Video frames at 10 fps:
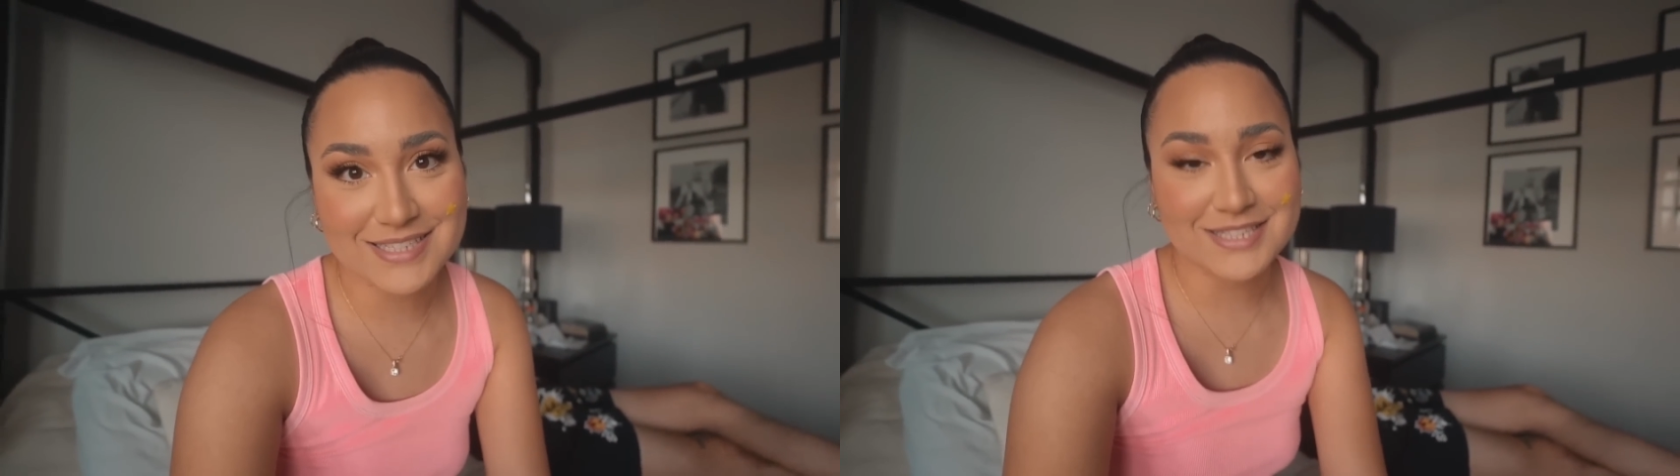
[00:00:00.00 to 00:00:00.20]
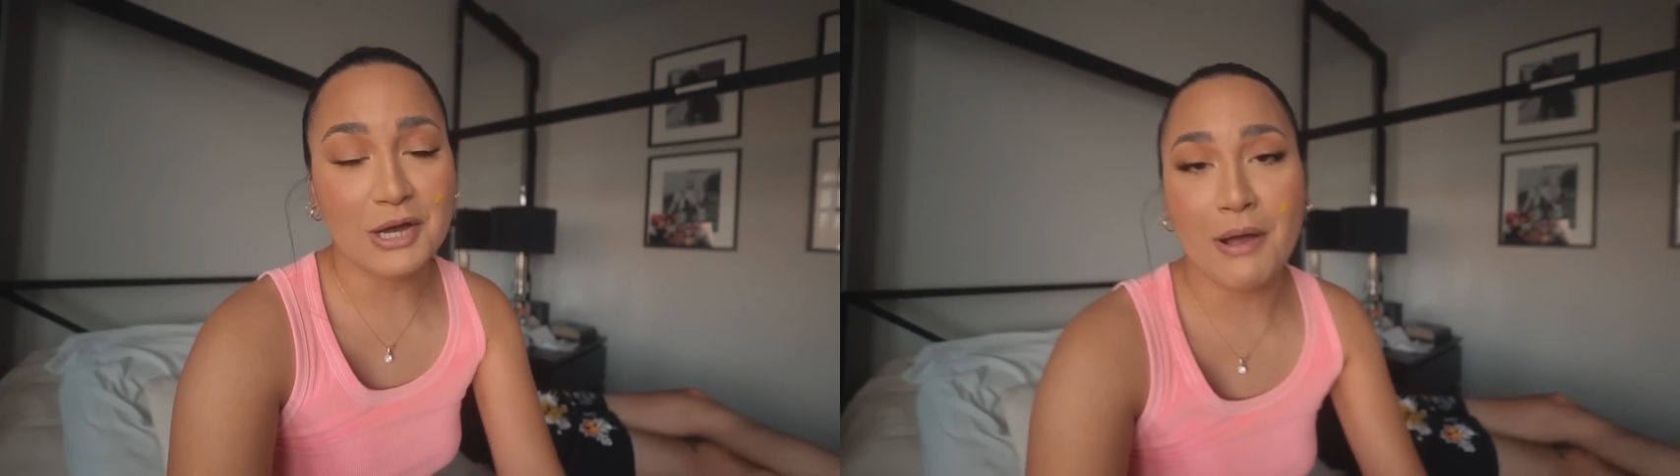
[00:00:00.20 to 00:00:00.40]

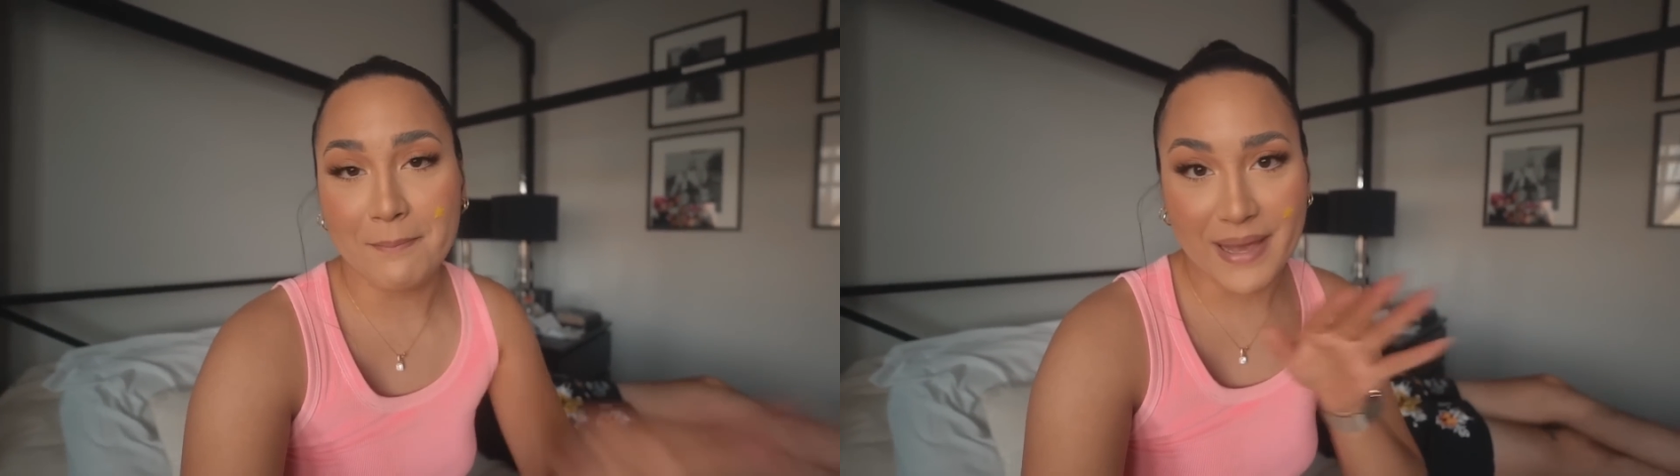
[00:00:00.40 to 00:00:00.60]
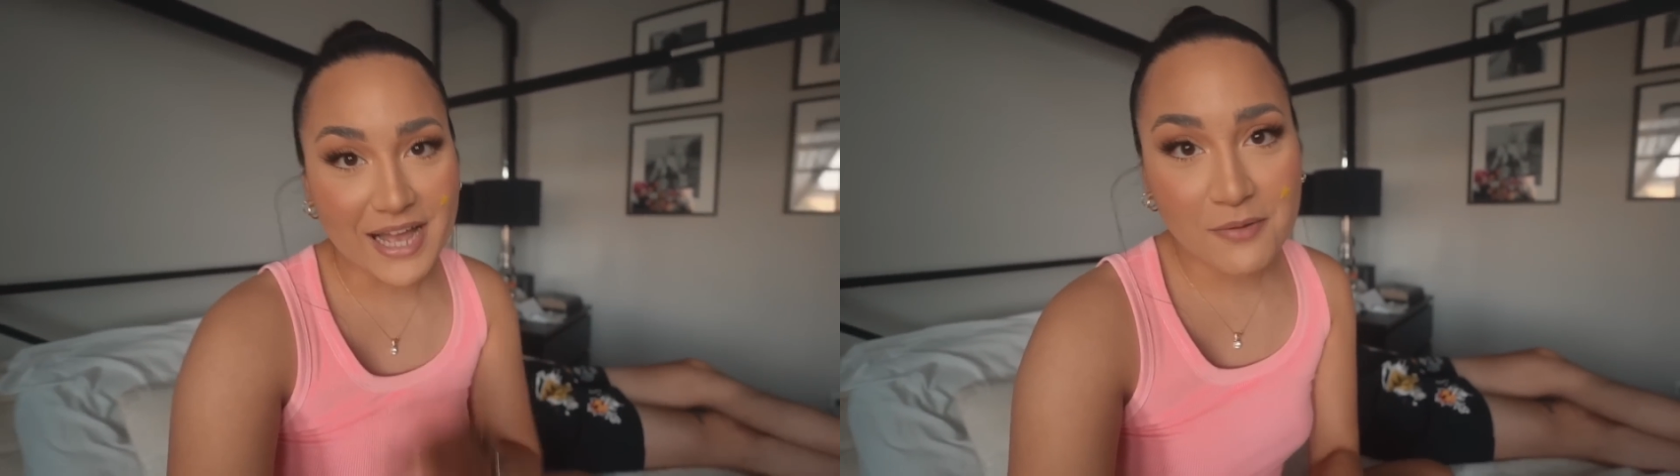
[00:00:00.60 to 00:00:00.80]
so
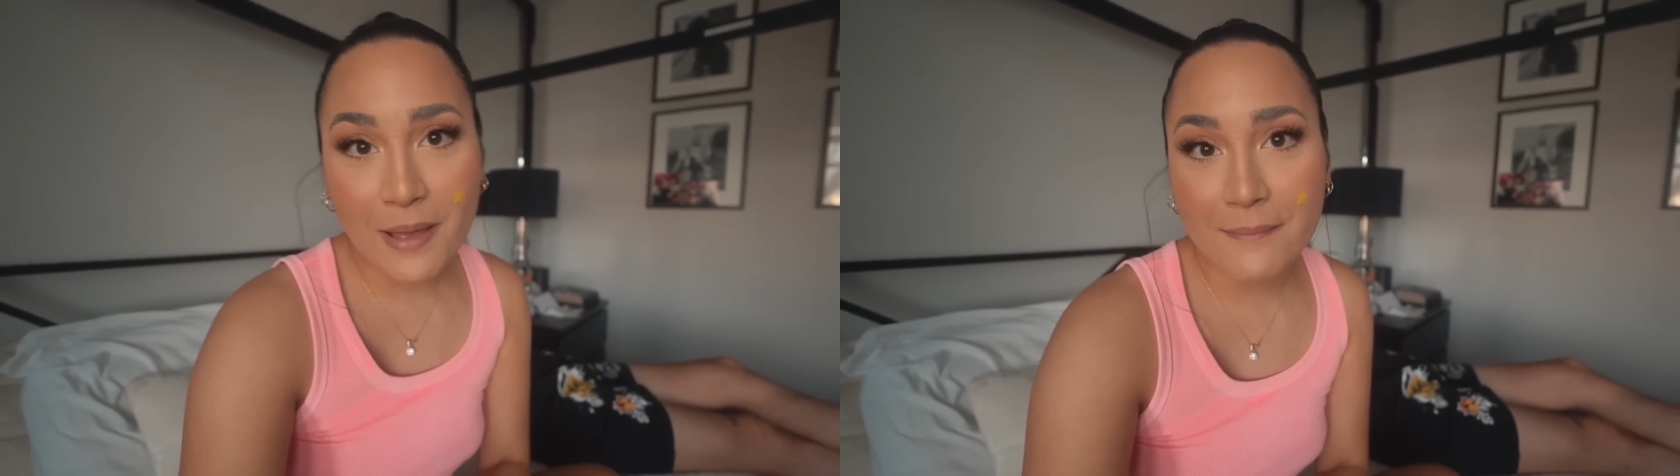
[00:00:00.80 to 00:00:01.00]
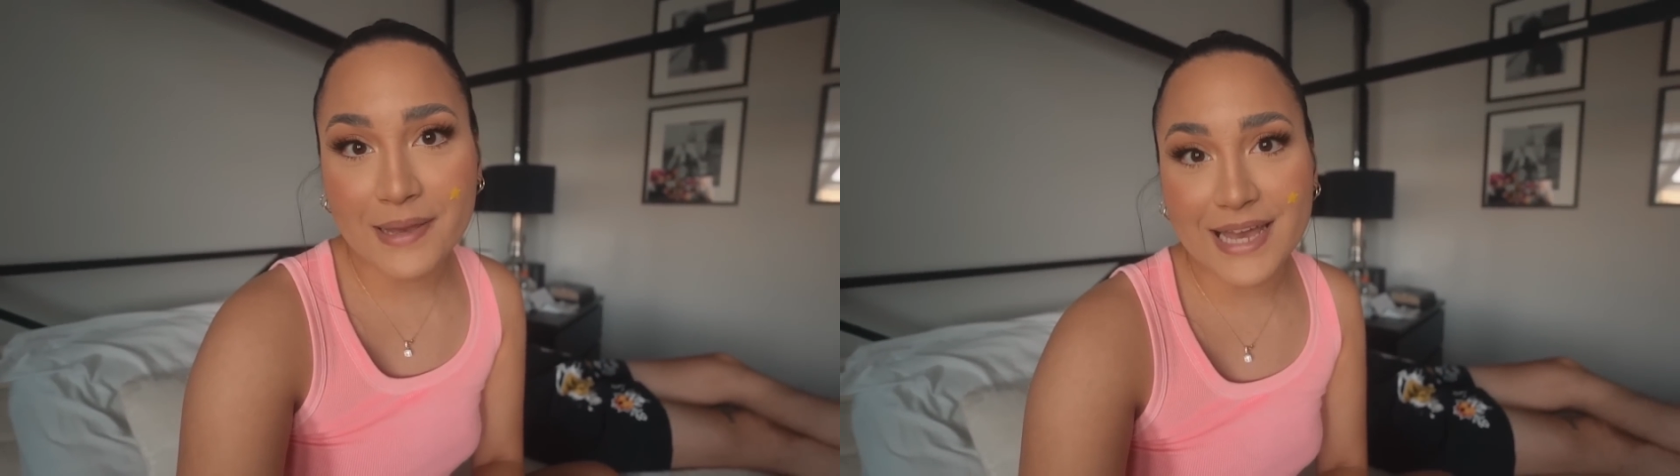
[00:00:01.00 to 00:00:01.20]
I'm back on
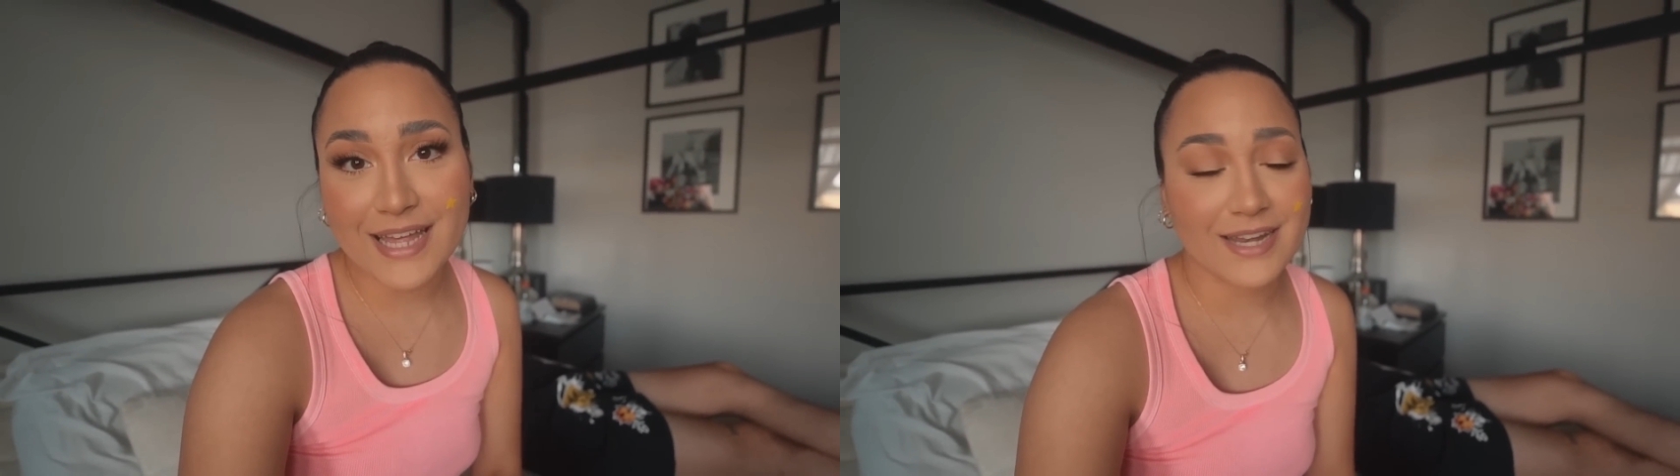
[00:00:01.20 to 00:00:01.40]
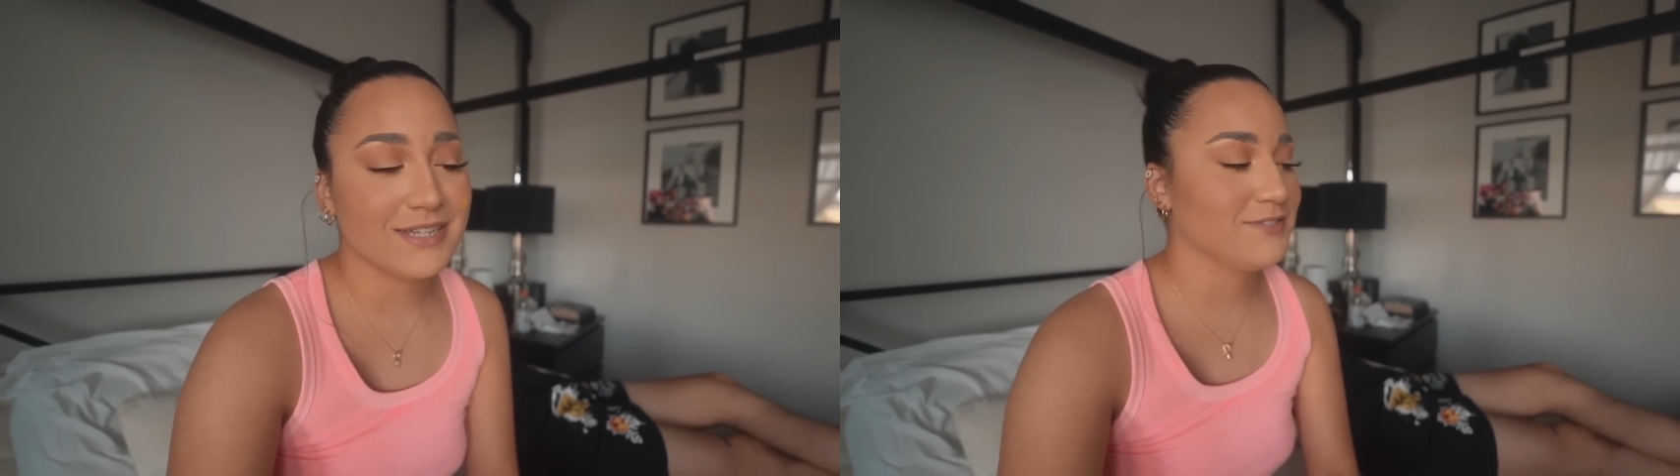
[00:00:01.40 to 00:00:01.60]
my bed.